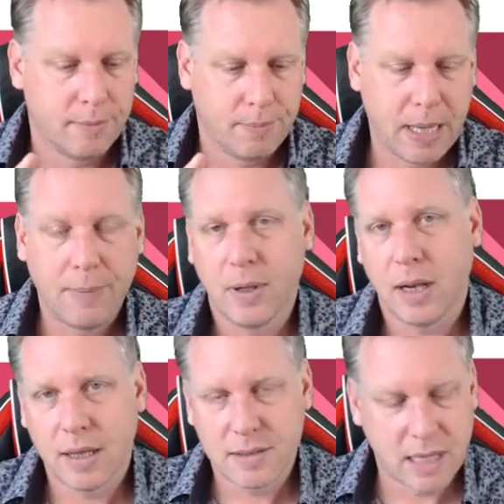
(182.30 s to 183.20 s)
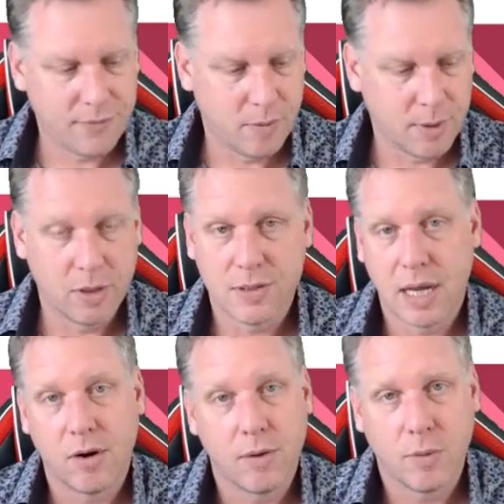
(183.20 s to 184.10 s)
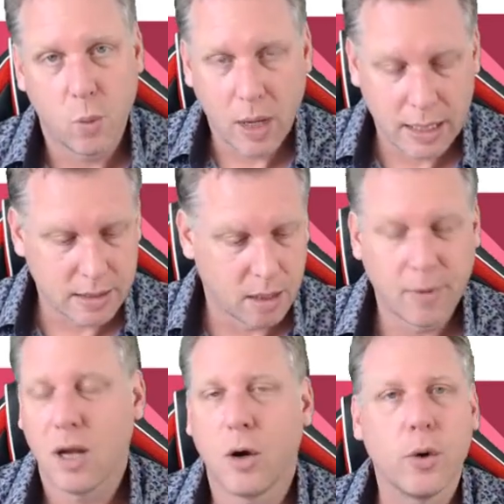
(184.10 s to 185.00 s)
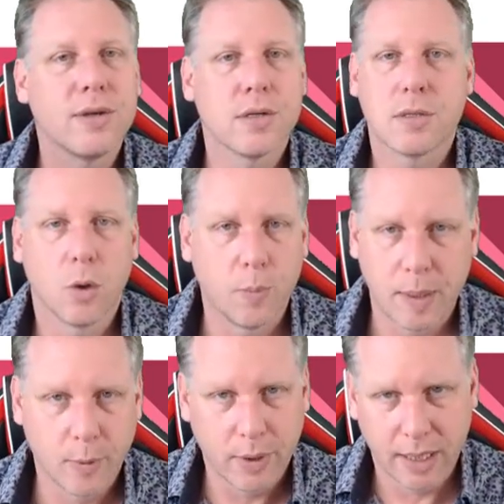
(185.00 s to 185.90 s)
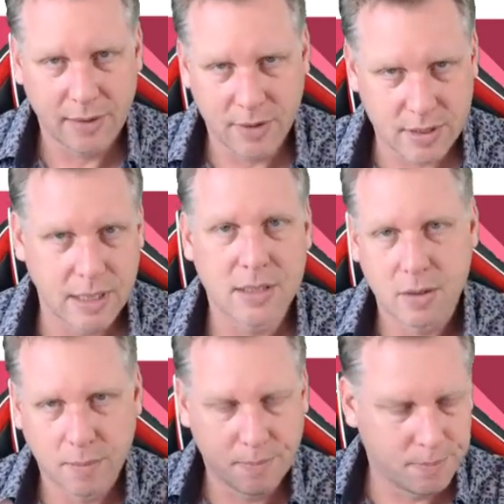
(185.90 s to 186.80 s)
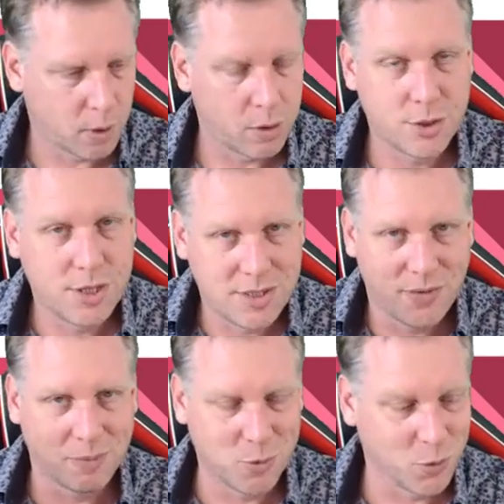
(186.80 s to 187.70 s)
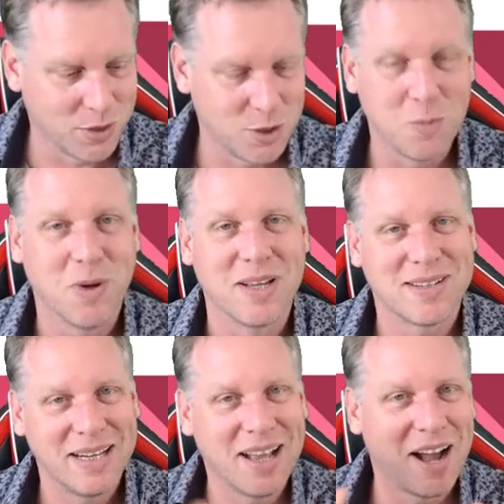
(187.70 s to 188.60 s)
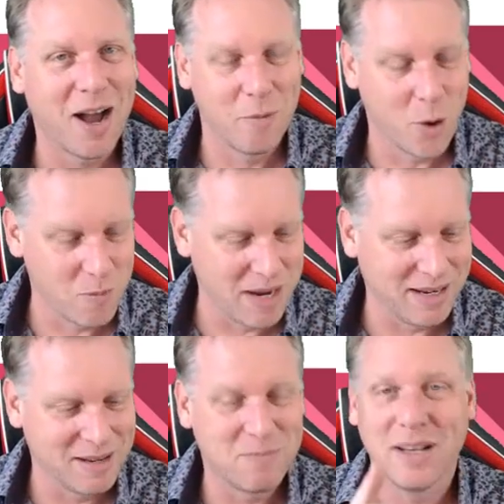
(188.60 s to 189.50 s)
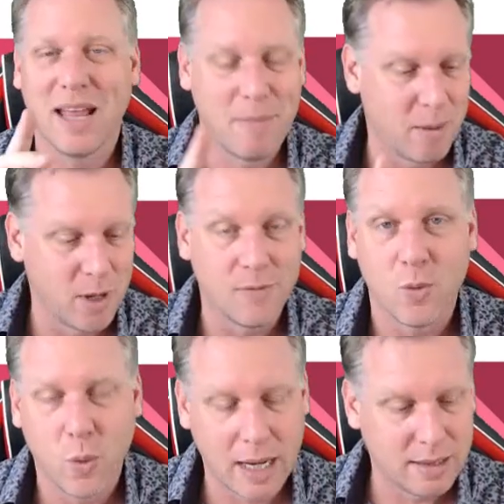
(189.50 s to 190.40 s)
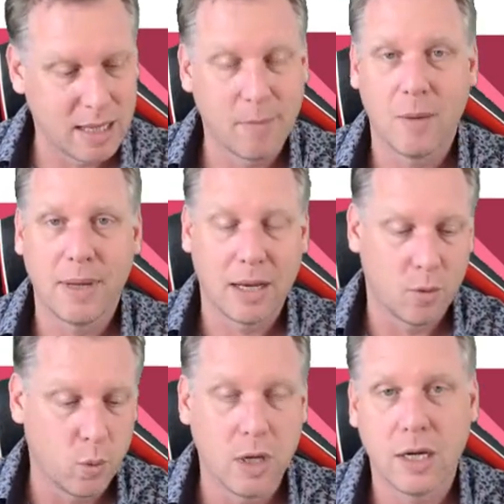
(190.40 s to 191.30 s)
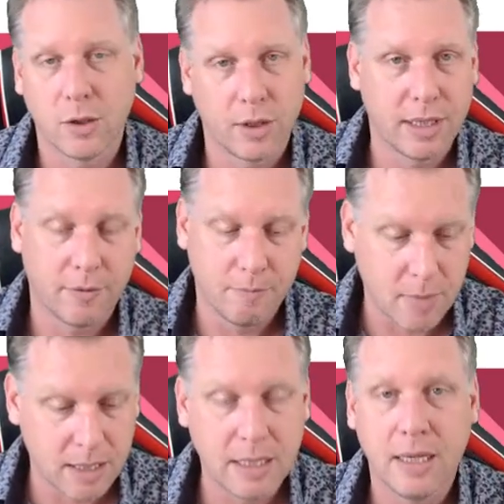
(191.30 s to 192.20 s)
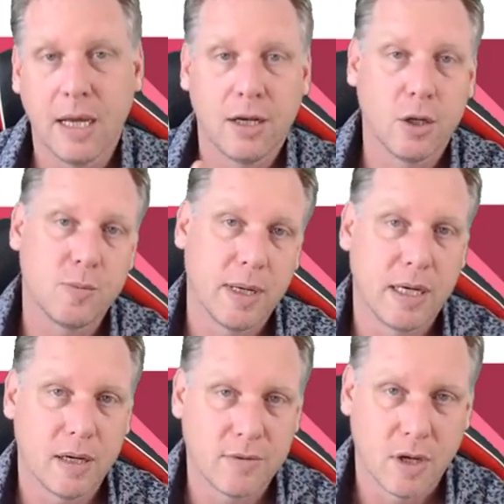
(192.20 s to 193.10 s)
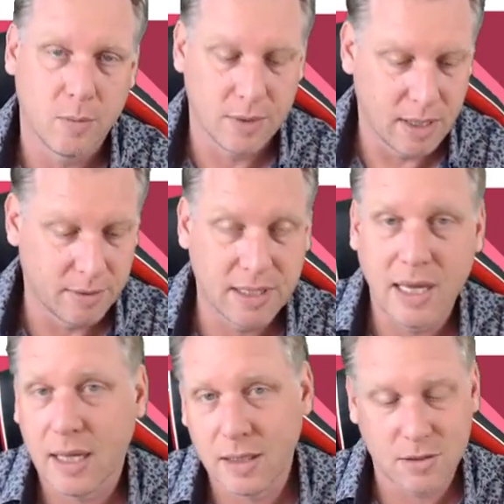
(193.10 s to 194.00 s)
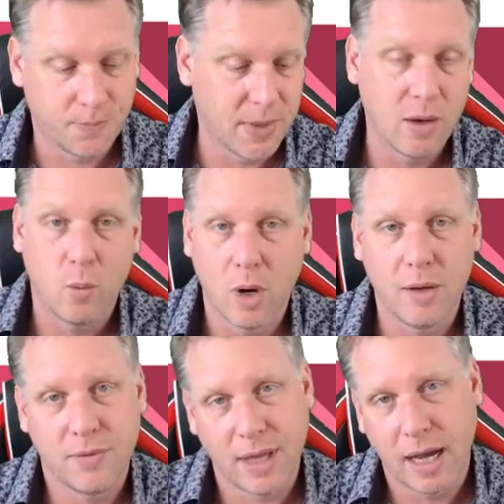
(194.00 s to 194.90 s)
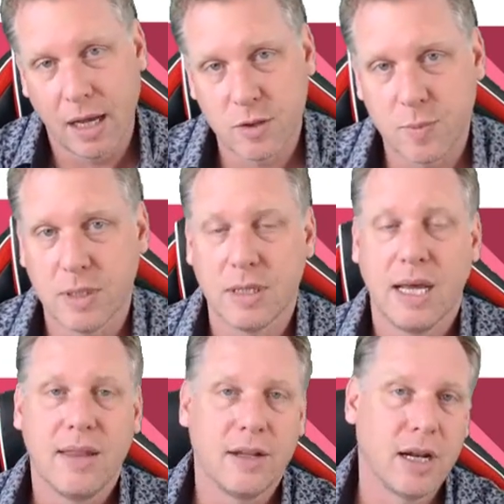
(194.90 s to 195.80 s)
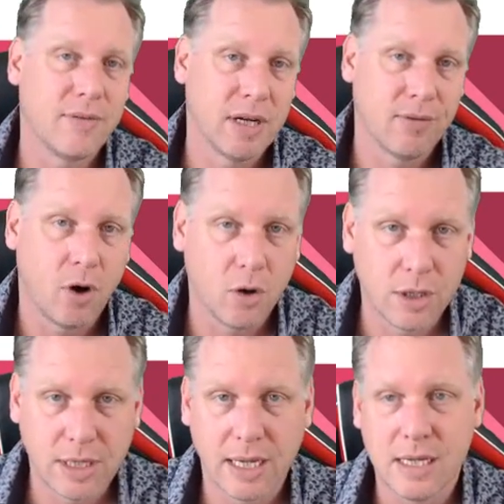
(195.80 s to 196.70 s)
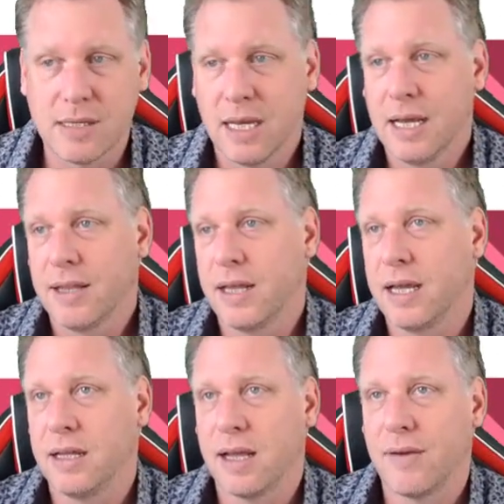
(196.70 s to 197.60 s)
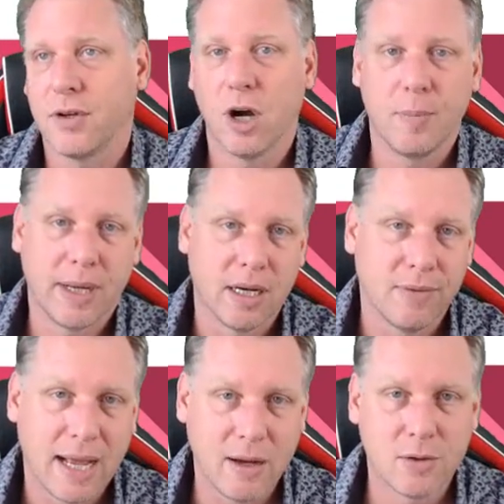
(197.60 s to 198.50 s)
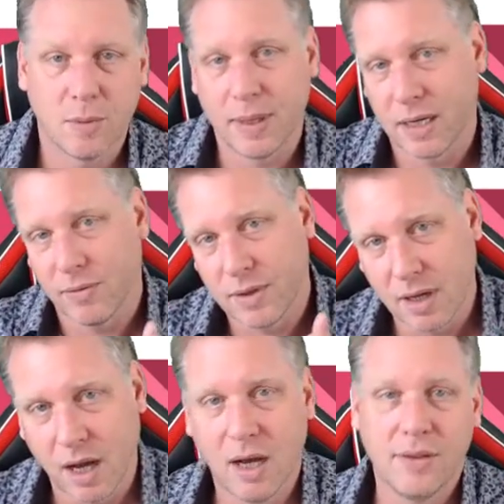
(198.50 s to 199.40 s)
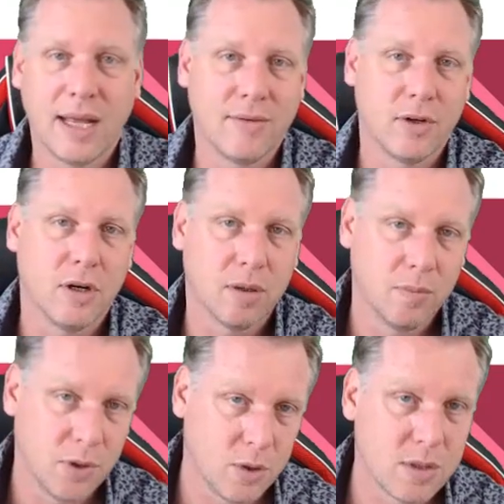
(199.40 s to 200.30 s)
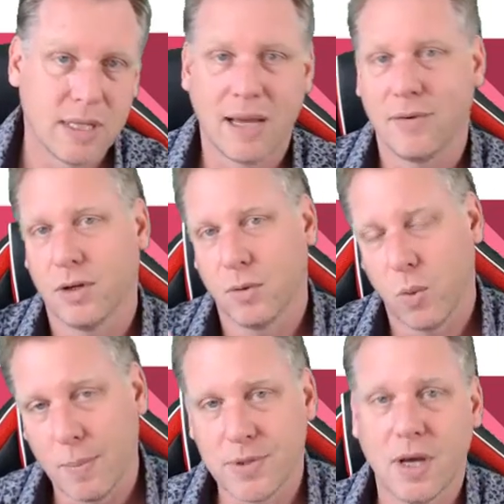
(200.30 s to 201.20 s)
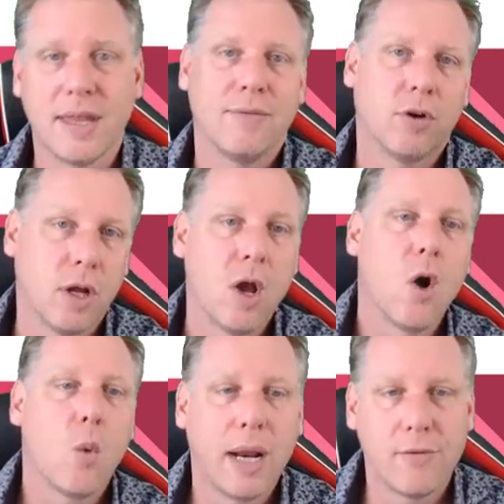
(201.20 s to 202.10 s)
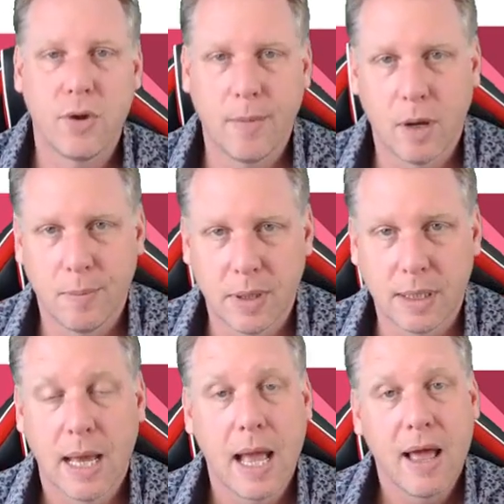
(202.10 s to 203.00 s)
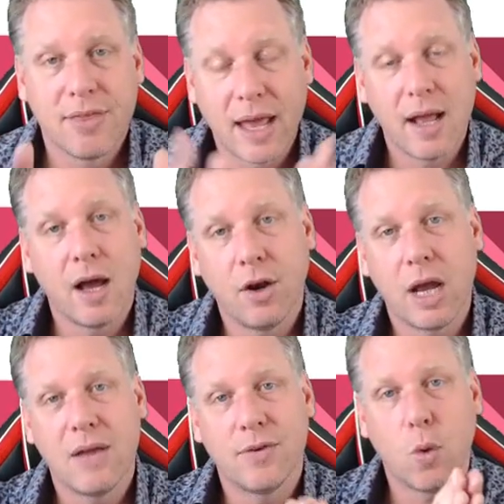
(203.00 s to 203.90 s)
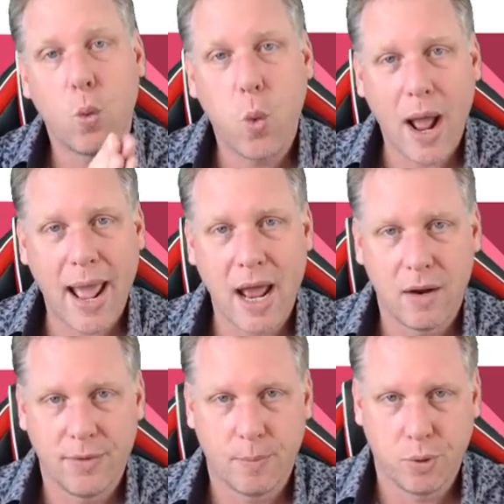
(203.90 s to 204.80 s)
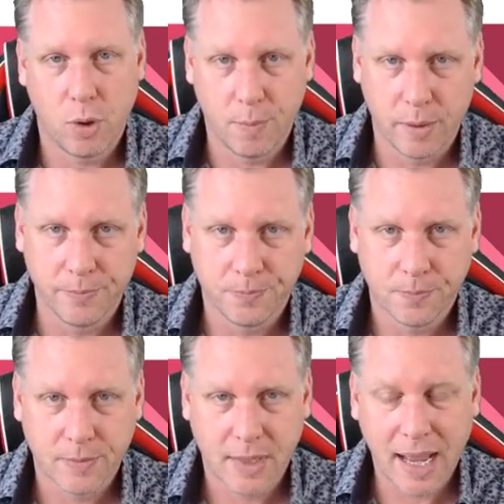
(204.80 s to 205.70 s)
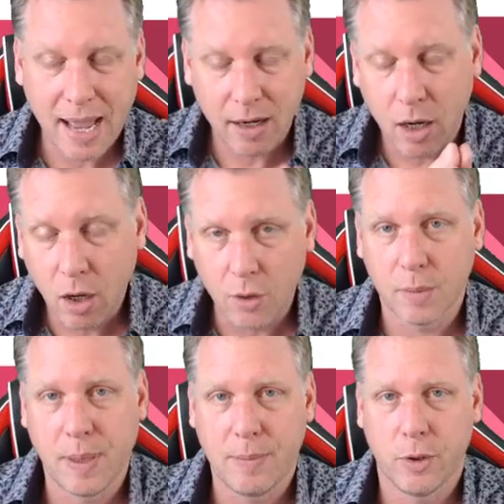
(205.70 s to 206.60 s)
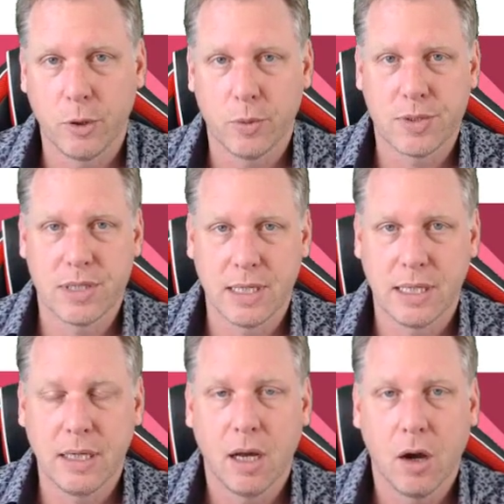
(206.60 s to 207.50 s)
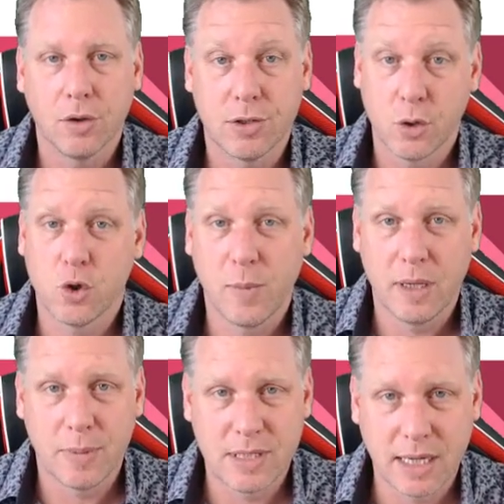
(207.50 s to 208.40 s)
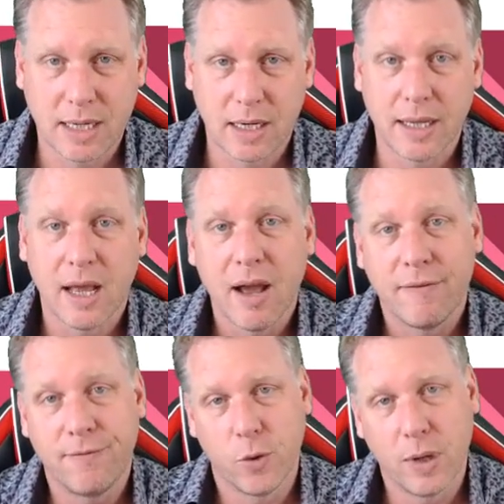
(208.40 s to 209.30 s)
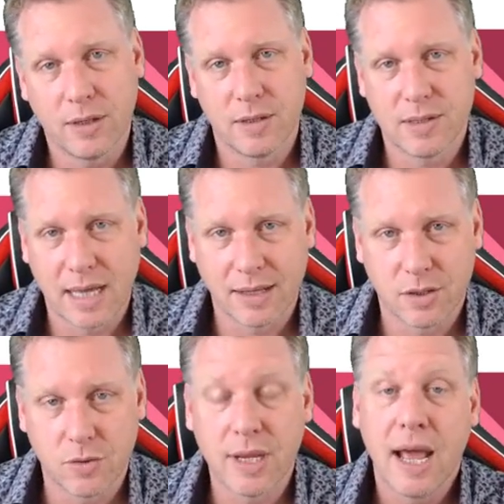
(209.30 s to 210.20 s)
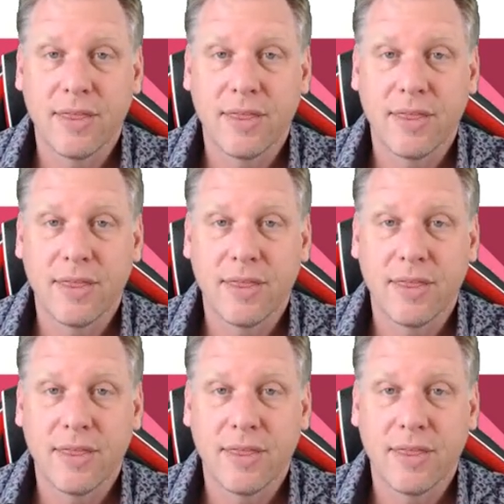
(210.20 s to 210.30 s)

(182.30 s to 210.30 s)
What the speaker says: People suffer because they're overweight. I always insult people when I give this list, so apologies if I'm talking to you personally. I don't mean it, but they might be overweight, they might be out of work, not enough money, don't spend enough time with their kids, their wife, their husband, they don't have enough holidays, they haven't got a big enough house, a big enough car, they haven't got a computer, they haven't got a website, they haven't got whatever it might be. They are not even aware of the problem. And a lot of people you will see on social media particularly fall into this category.